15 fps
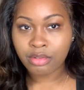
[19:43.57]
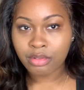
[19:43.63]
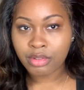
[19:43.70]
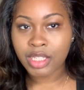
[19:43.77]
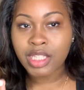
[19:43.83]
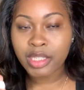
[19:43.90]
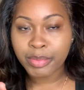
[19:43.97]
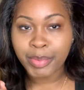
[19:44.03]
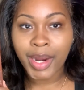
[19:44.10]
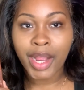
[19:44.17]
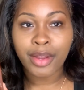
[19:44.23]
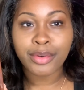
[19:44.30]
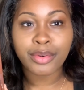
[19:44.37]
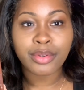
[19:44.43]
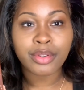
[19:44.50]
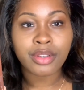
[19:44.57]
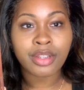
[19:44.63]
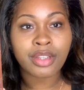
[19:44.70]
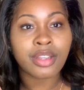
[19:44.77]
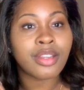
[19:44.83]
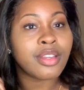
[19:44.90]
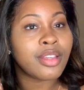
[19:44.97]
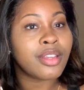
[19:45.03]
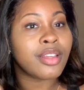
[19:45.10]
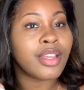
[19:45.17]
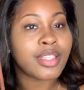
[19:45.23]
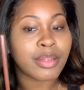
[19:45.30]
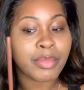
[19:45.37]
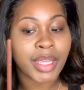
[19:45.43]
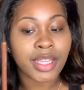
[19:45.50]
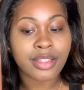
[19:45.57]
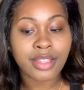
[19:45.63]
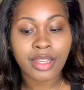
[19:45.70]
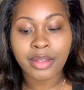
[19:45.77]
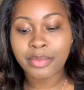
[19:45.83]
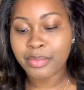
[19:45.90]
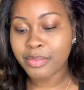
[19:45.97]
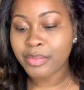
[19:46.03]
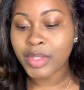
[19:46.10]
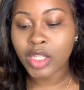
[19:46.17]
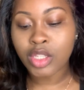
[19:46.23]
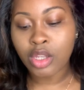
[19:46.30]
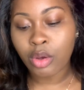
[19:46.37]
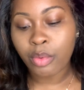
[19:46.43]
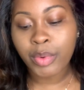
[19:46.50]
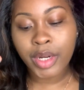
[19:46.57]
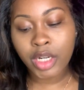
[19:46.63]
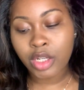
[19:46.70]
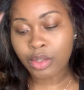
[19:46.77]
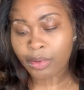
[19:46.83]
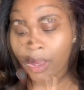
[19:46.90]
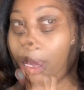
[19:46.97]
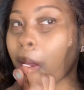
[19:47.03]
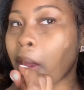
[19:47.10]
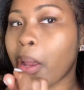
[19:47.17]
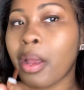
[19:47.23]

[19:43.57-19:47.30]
this is brown, is amazing. So we're gonna do that.